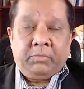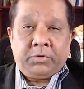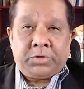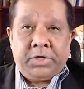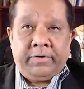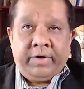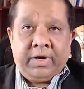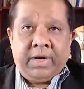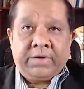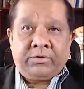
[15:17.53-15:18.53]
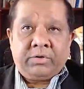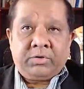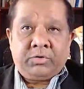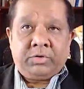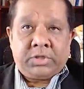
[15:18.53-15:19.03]
posterior and
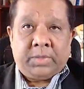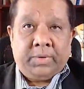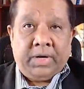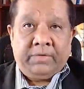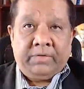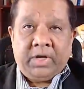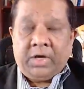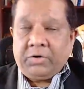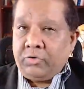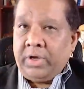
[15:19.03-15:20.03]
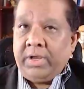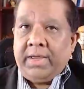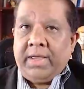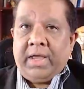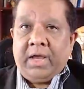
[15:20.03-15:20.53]
lateral to the subclavian artery
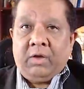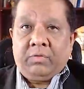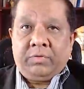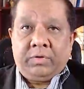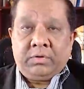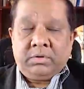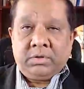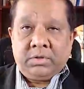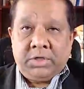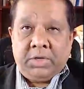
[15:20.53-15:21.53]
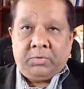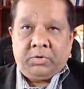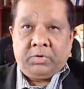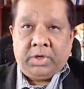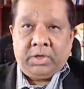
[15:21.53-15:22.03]
and often deep
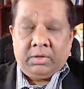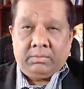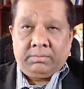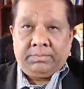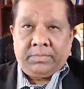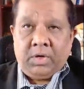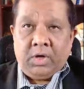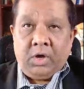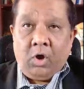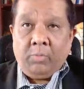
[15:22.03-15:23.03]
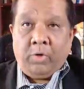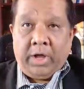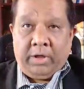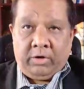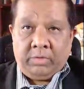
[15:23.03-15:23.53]
to the
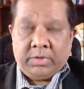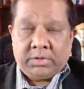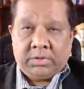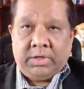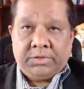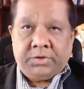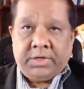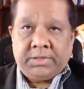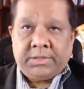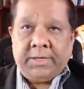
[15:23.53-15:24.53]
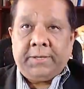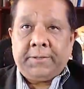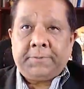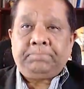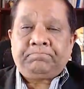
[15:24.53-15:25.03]
omohyoid muscle, as you can see
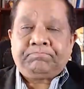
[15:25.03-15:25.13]
here.